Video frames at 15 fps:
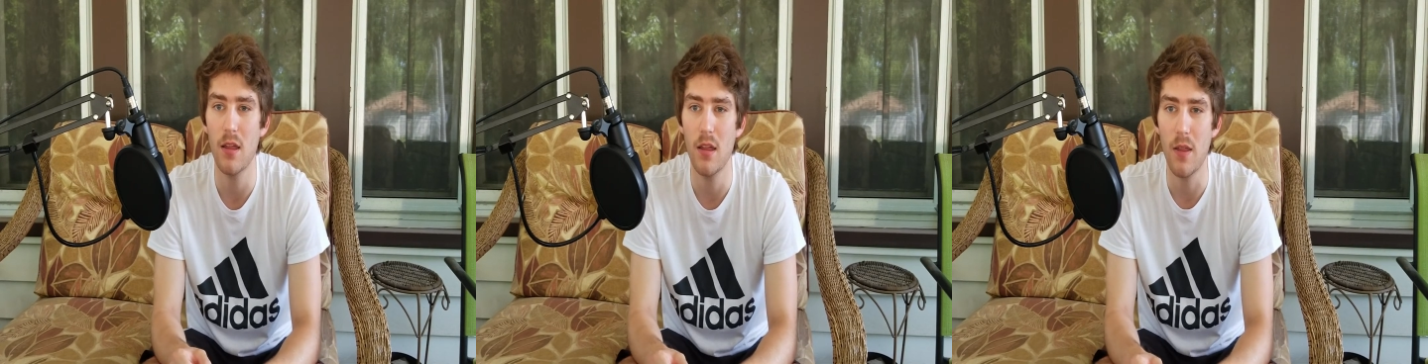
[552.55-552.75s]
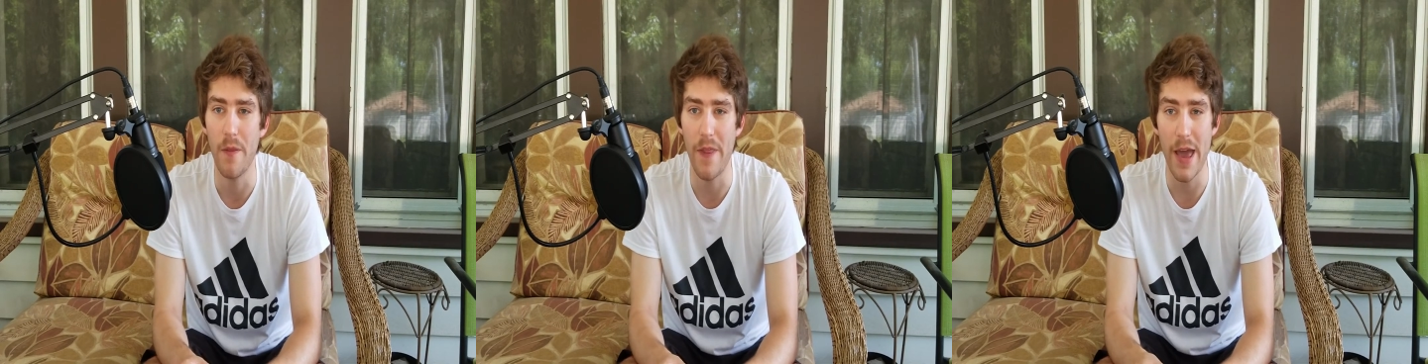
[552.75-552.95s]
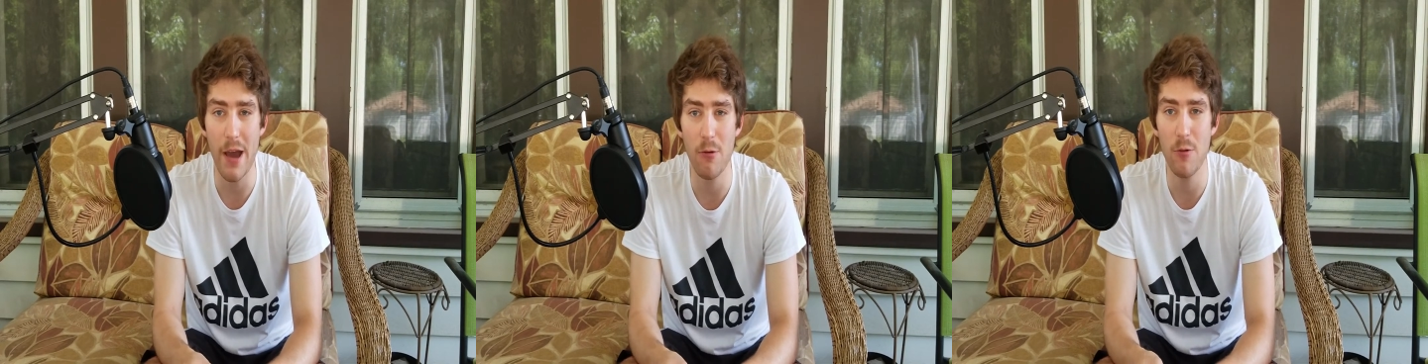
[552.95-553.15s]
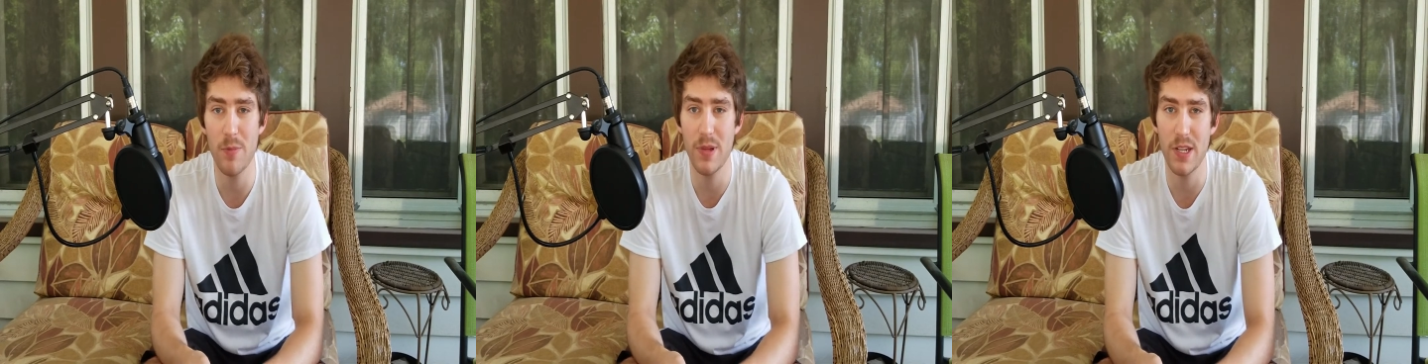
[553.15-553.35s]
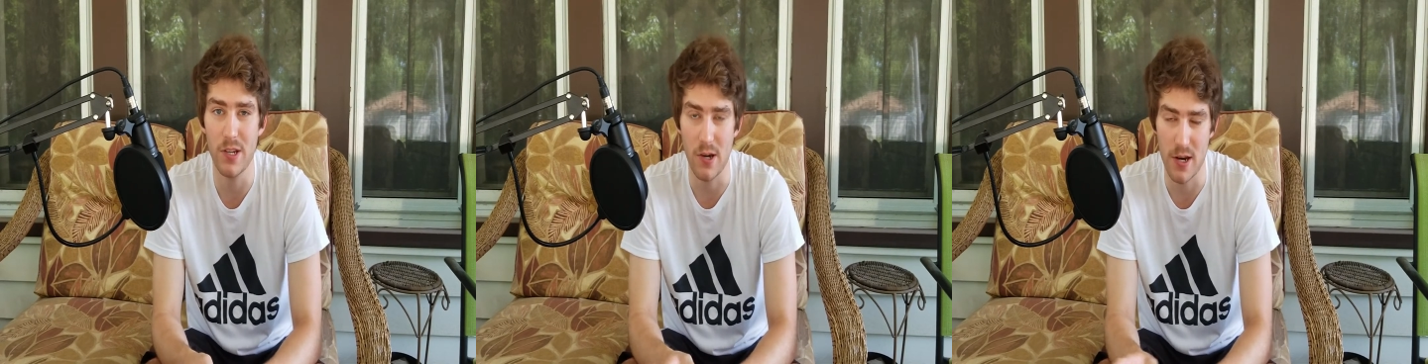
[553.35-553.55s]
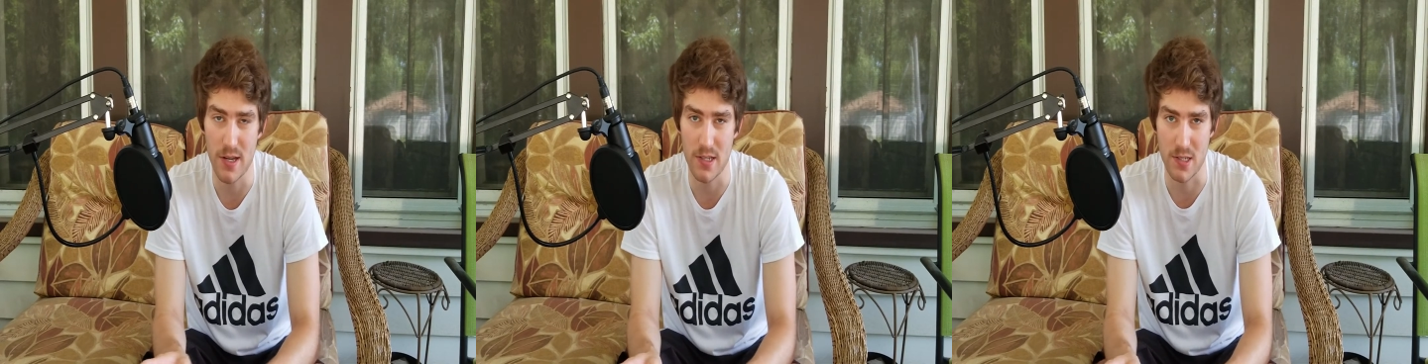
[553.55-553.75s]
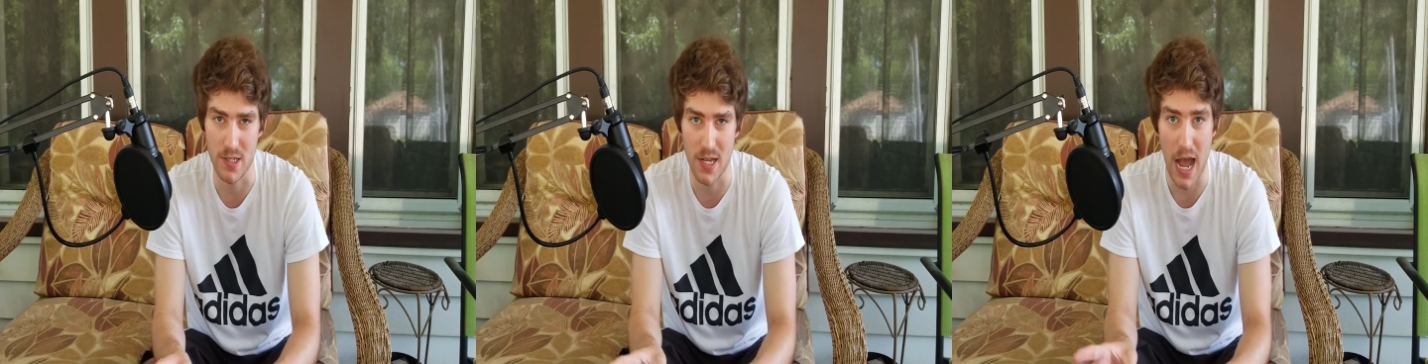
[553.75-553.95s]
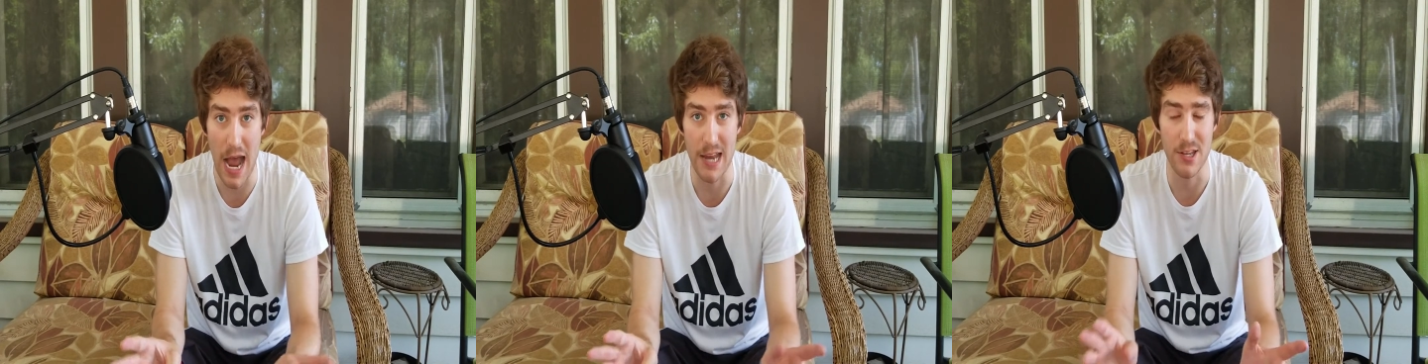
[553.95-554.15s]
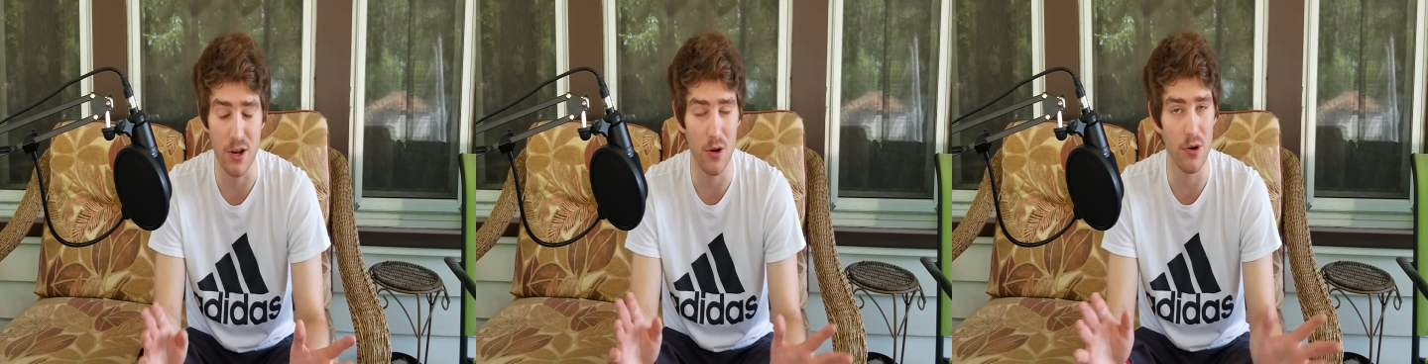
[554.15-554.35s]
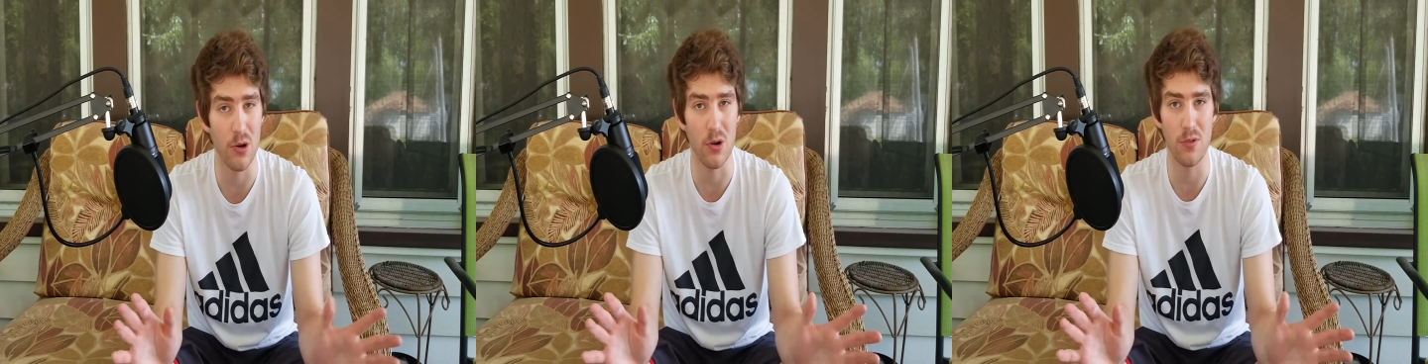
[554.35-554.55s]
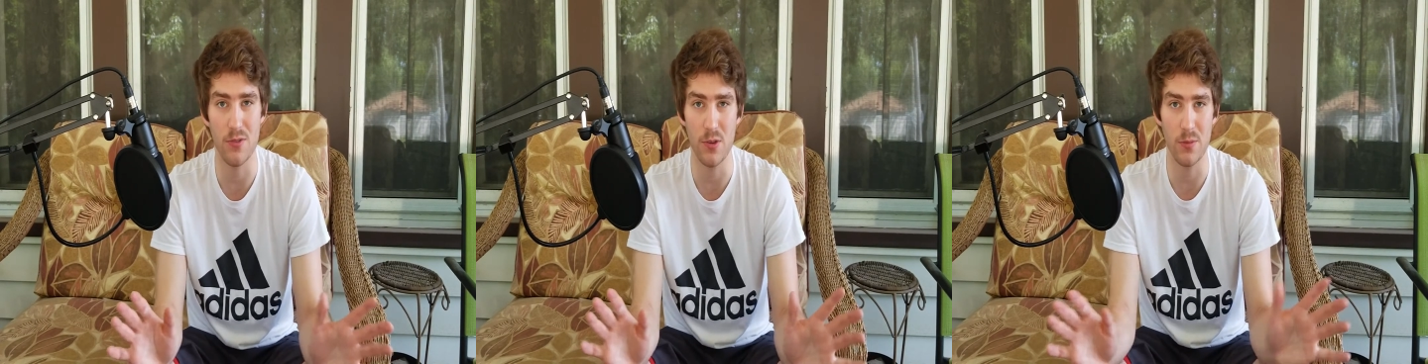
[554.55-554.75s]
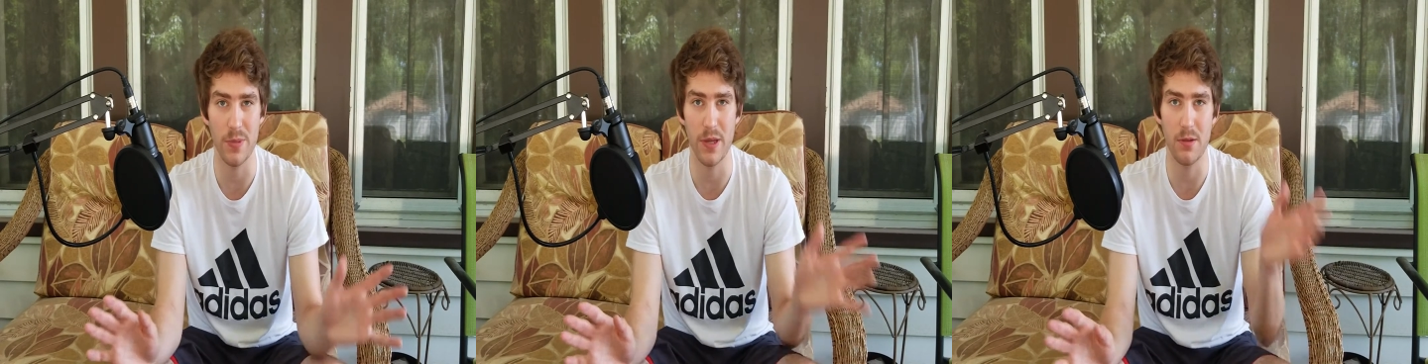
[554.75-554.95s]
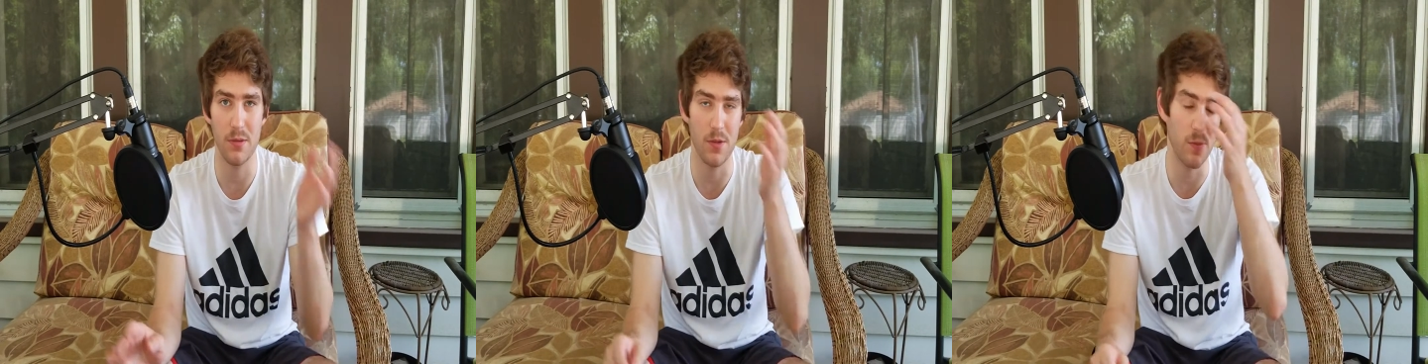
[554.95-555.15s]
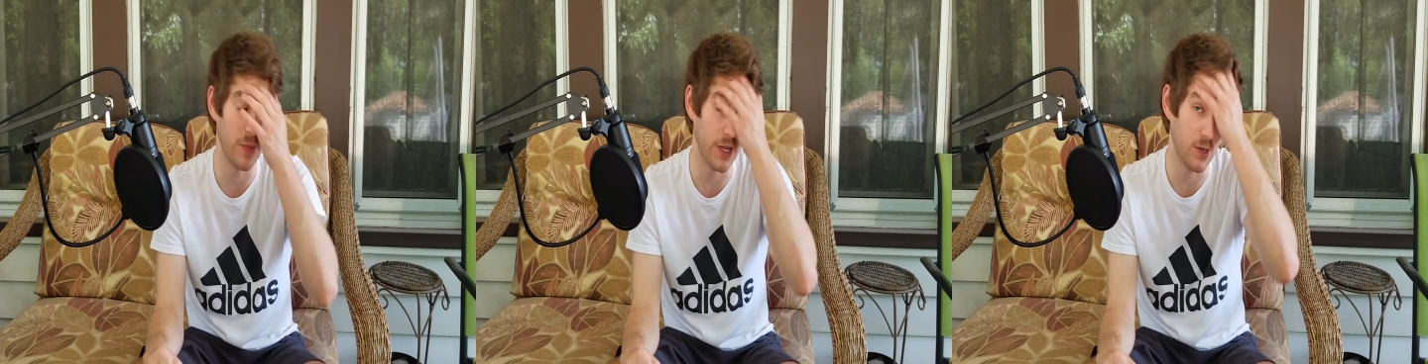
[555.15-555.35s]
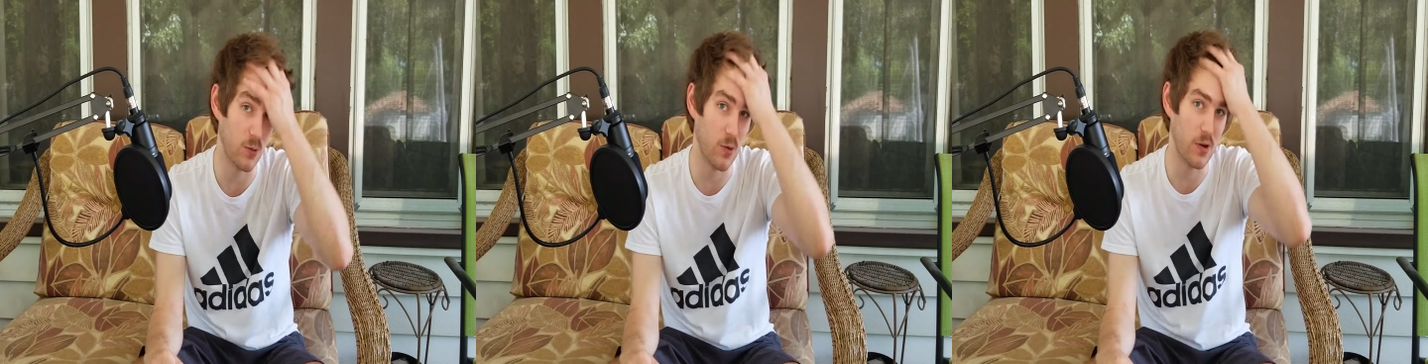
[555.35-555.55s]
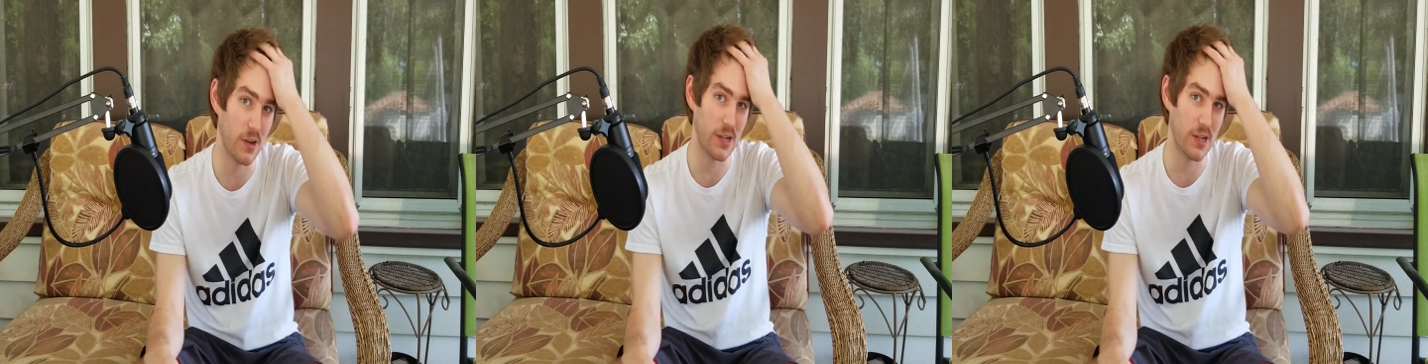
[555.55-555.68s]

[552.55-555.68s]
That would be crazy. I don't know if they'll be able to make it work.